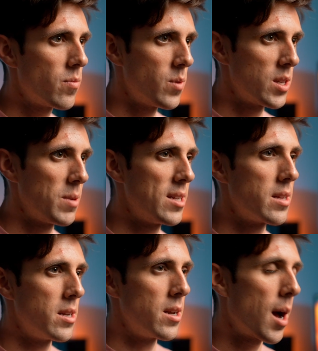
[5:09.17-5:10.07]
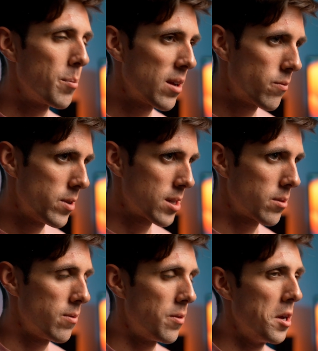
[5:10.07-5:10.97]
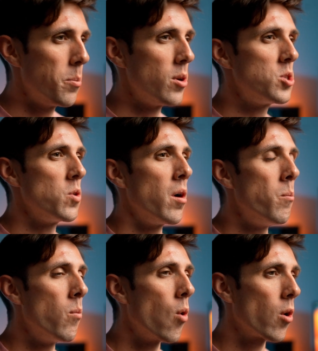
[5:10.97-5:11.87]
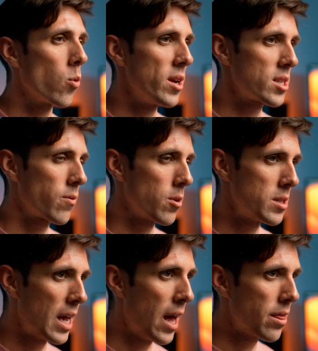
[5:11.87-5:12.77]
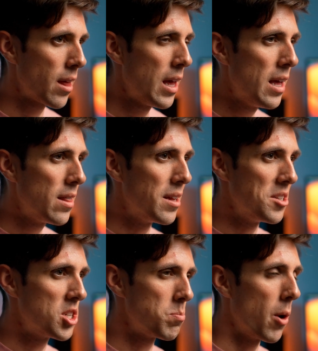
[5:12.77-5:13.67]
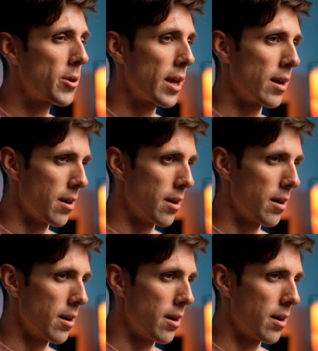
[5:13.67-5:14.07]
This means that not being physically fit puts you at more risk for death than smoking.